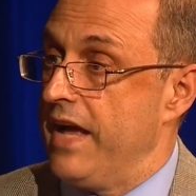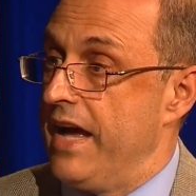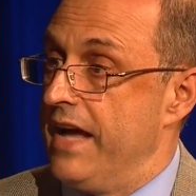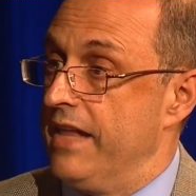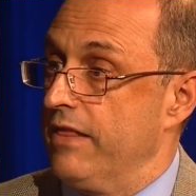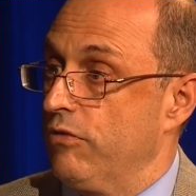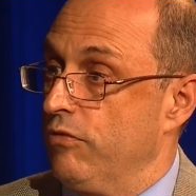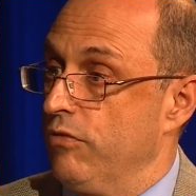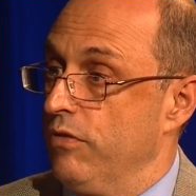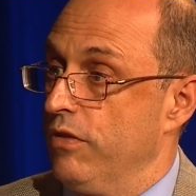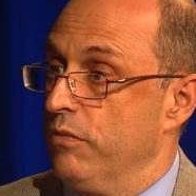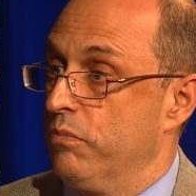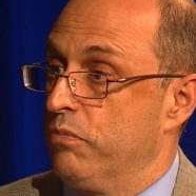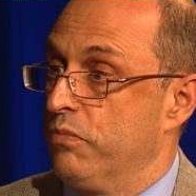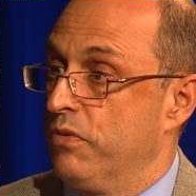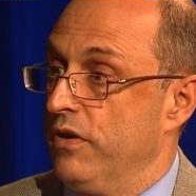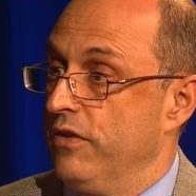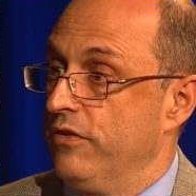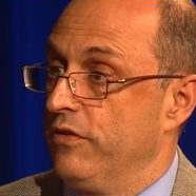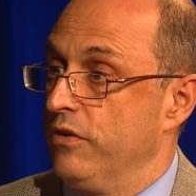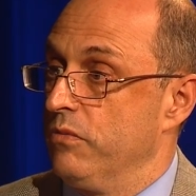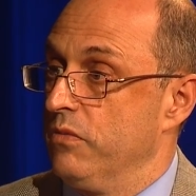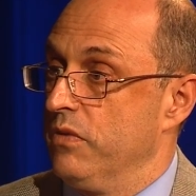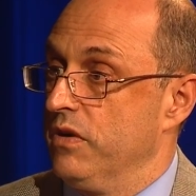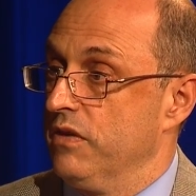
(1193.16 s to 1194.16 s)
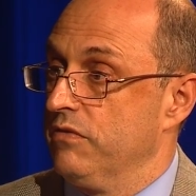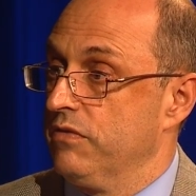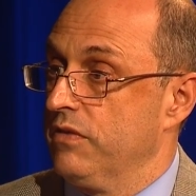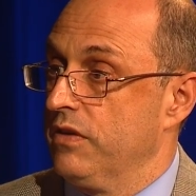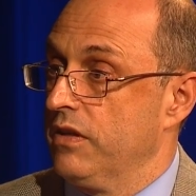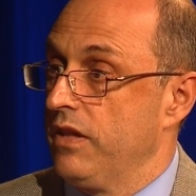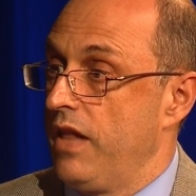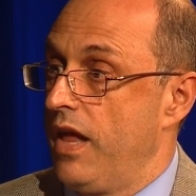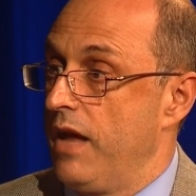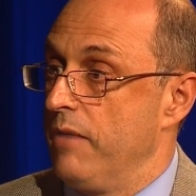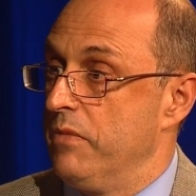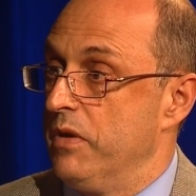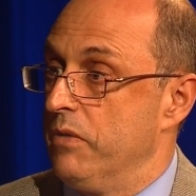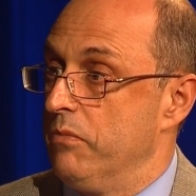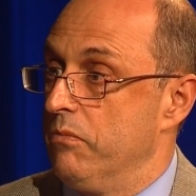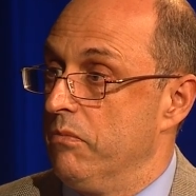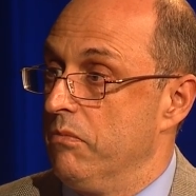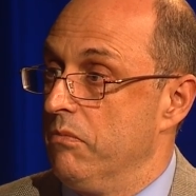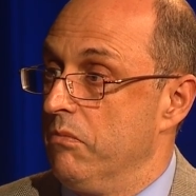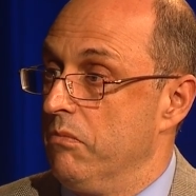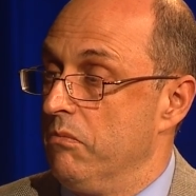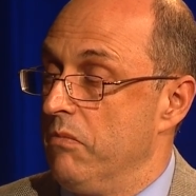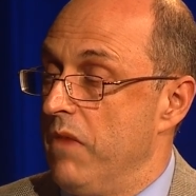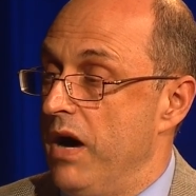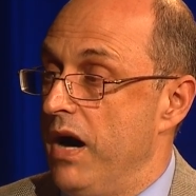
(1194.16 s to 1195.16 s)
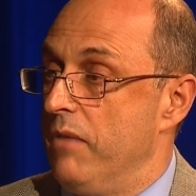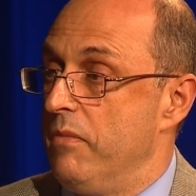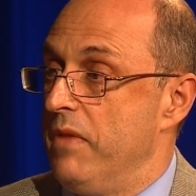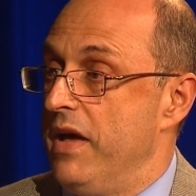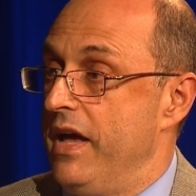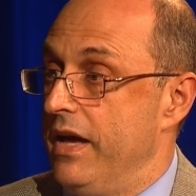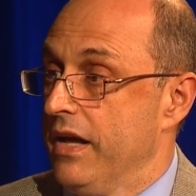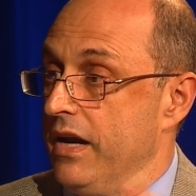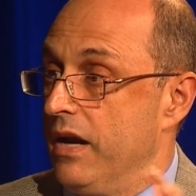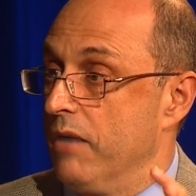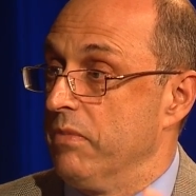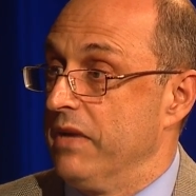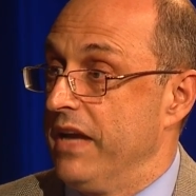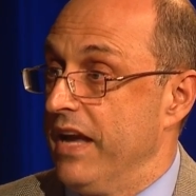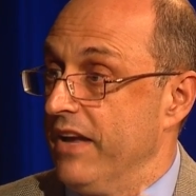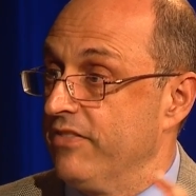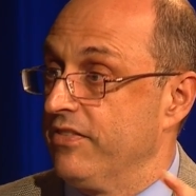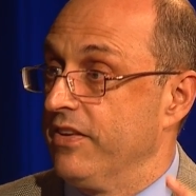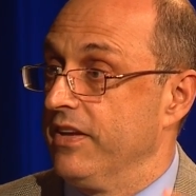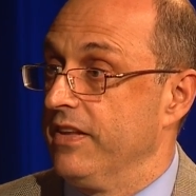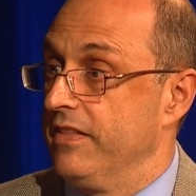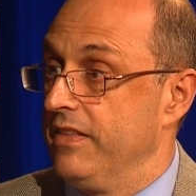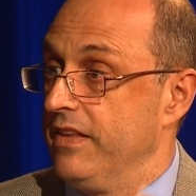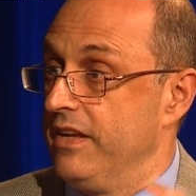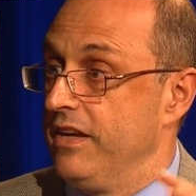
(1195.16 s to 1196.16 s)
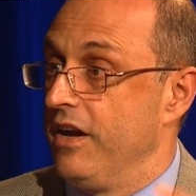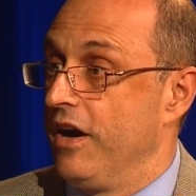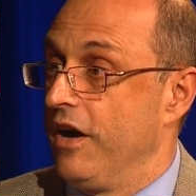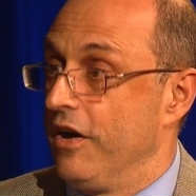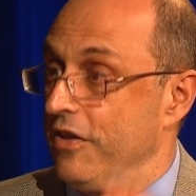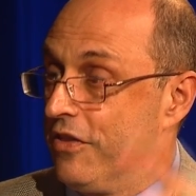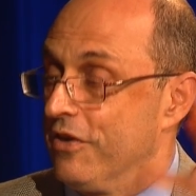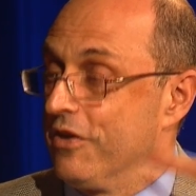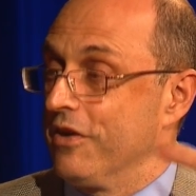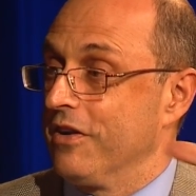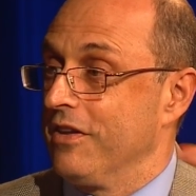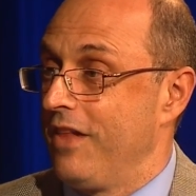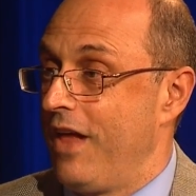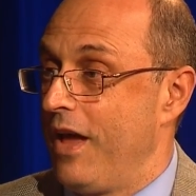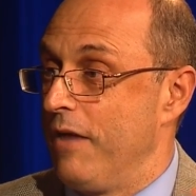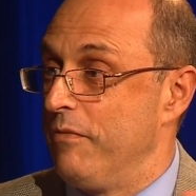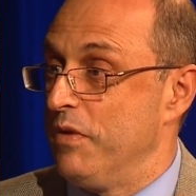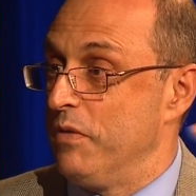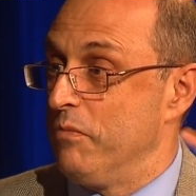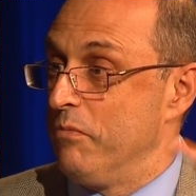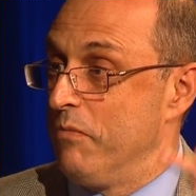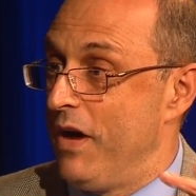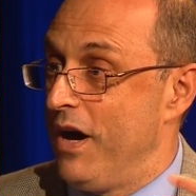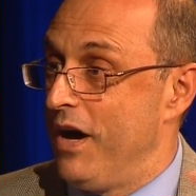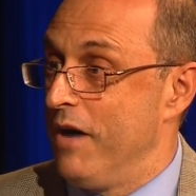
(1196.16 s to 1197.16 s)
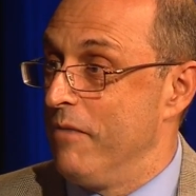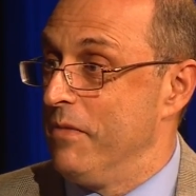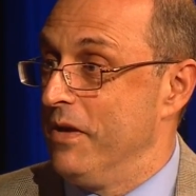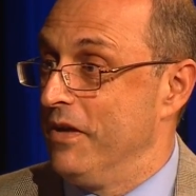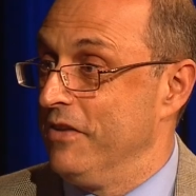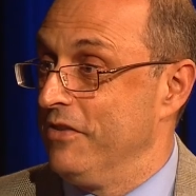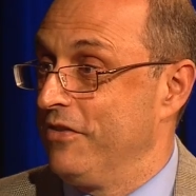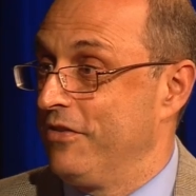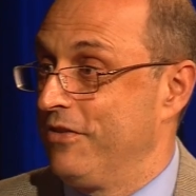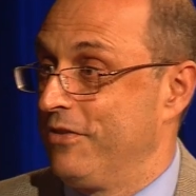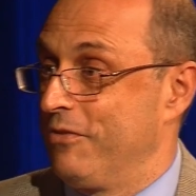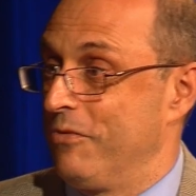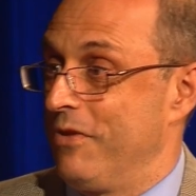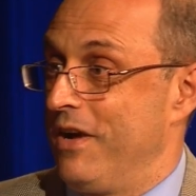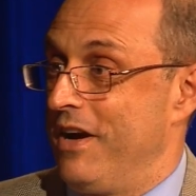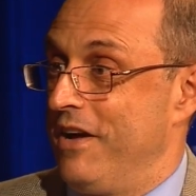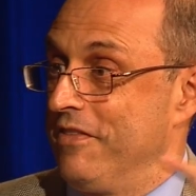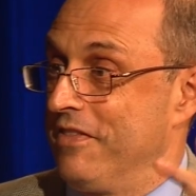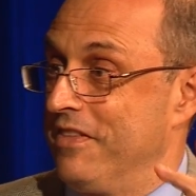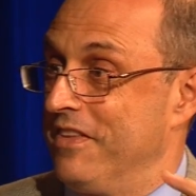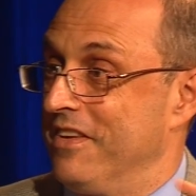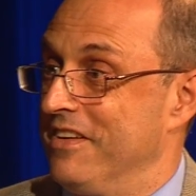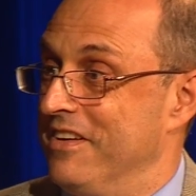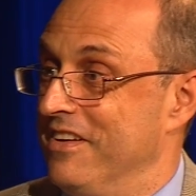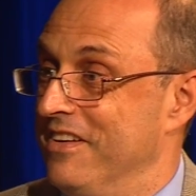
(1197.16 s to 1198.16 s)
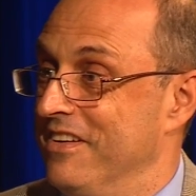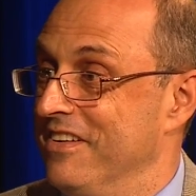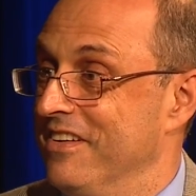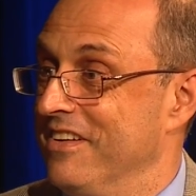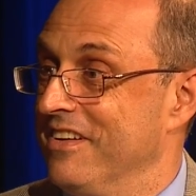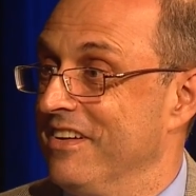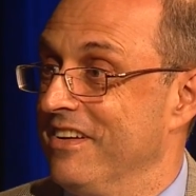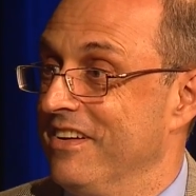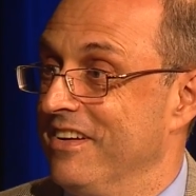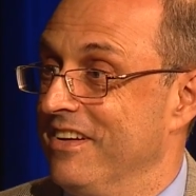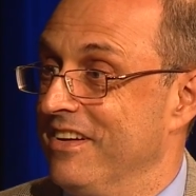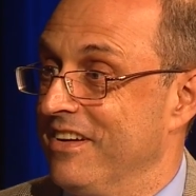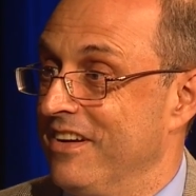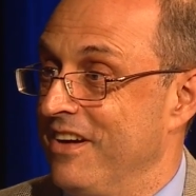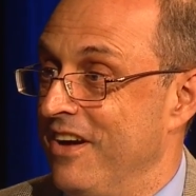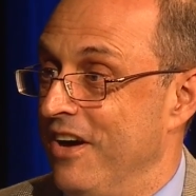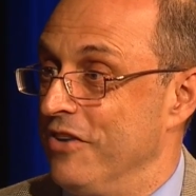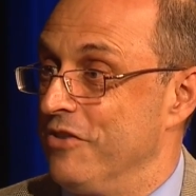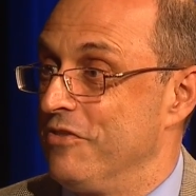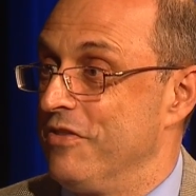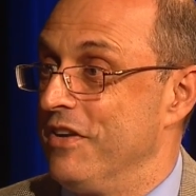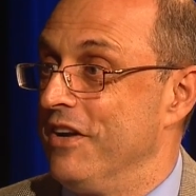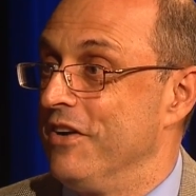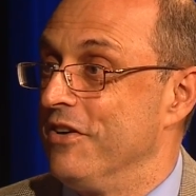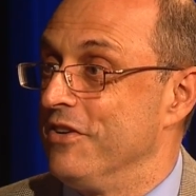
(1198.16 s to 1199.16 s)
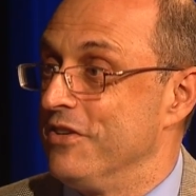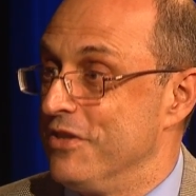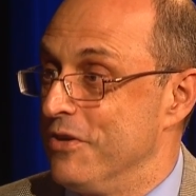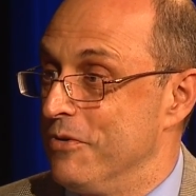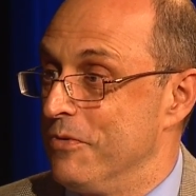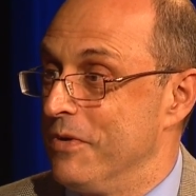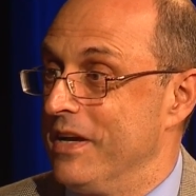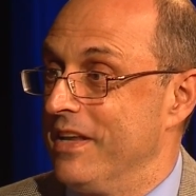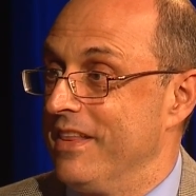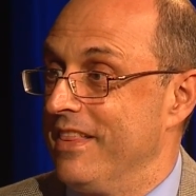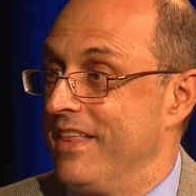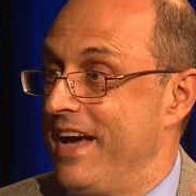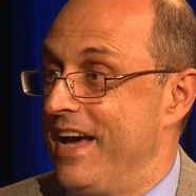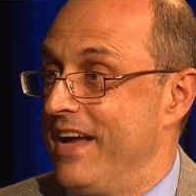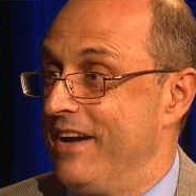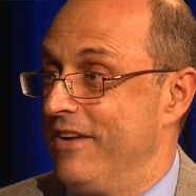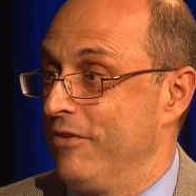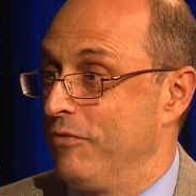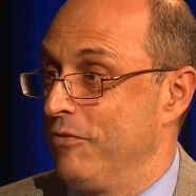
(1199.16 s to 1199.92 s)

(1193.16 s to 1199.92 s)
that through the prism of Climate Mama, and I'm guessing the other Climate Mamas throughout the country I, are doing that